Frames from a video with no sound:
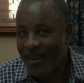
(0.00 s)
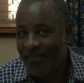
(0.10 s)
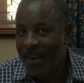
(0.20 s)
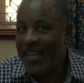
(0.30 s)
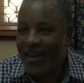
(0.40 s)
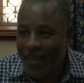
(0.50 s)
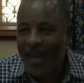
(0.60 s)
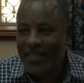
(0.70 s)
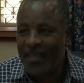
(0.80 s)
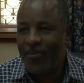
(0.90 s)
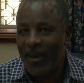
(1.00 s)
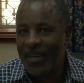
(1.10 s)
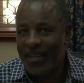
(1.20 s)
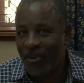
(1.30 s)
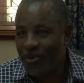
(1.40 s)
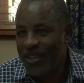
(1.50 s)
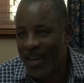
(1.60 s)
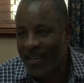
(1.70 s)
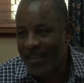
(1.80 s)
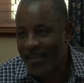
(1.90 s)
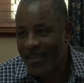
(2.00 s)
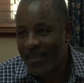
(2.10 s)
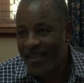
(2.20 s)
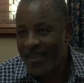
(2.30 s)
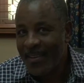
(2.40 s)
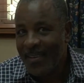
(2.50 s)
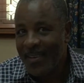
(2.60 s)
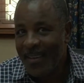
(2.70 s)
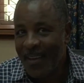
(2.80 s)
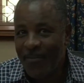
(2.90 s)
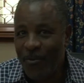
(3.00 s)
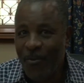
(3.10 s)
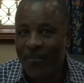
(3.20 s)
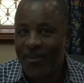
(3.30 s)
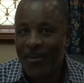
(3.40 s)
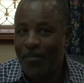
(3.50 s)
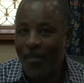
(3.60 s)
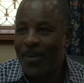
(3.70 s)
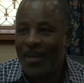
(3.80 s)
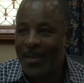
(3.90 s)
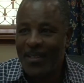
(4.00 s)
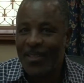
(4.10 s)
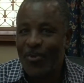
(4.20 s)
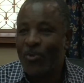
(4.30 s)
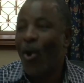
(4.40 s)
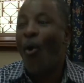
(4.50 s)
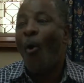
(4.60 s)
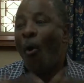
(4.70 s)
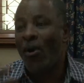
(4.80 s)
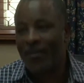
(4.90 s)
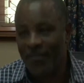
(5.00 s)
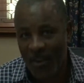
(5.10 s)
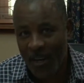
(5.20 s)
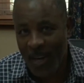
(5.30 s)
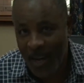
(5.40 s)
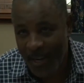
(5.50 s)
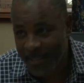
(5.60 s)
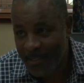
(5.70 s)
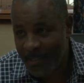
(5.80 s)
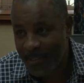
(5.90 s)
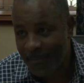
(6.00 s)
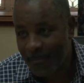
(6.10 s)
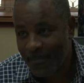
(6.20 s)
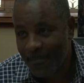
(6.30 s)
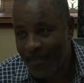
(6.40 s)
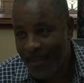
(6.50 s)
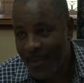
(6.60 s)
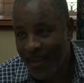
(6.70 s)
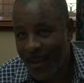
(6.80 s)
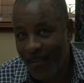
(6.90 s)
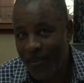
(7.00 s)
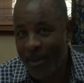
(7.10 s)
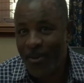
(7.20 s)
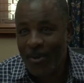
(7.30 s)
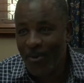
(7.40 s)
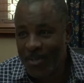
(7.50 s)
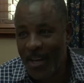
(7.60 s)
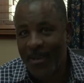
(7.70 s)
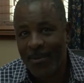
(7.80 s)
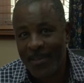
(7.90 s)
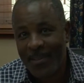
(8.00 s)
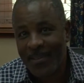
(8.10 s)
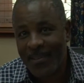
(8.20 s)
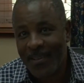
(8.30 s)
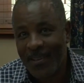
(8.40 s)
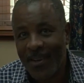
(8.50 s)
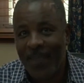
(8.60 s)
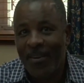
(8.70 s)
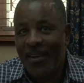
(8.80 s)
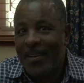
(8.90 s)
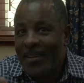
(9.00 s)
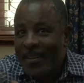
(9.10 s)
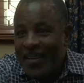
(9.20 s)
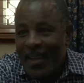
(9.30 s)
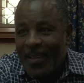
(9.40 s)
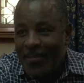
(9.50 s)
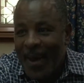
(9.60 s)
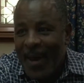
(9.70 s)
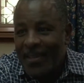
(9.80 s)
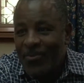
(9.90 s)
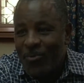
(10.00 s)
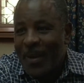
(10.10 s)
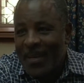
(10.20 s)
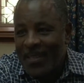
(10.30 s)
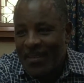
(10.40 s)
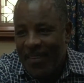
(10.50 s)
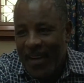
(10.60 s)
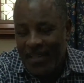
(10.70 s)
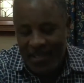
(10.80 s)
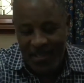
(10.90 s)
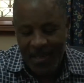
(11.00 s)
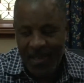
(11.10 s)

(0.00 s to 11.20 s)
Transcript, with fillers: of any capacity to really negotiate. If you were to publicly disclose all of your cards, what are you negotiating with? You're giving the other man a tremendous advantage.